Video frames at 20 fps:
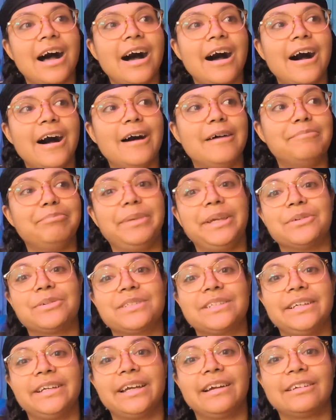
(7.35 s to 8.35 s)

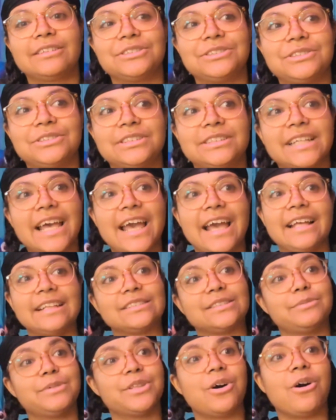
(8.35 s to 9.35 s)
POC characters, and
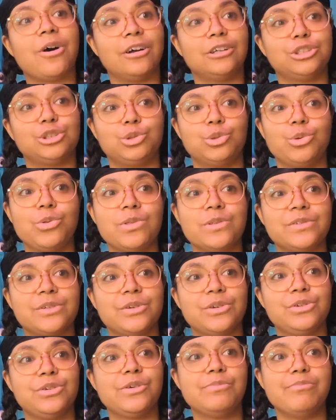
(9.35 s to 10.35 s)
some of the hard truths
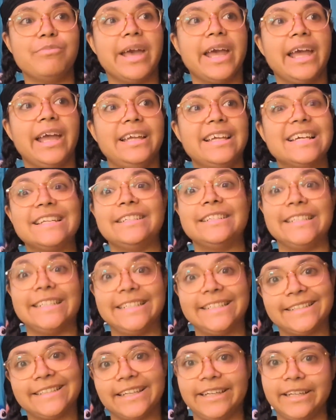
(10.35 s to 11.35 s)
you may
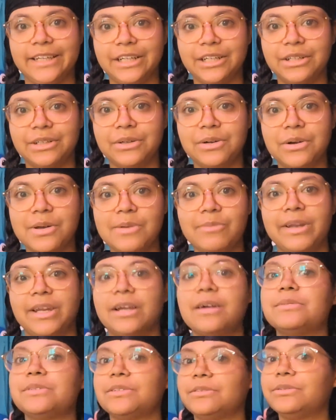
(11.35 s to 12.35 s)
need to hear when it
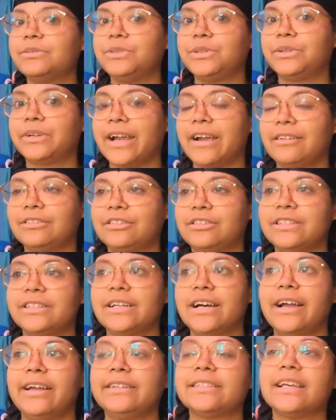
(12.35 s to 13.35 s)
comes to your character
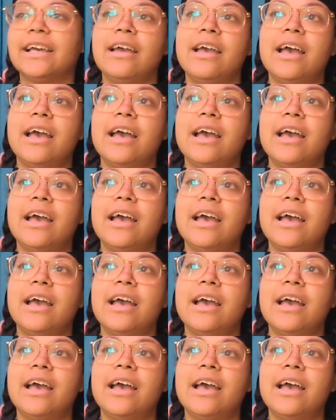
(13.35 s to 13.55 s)
designs.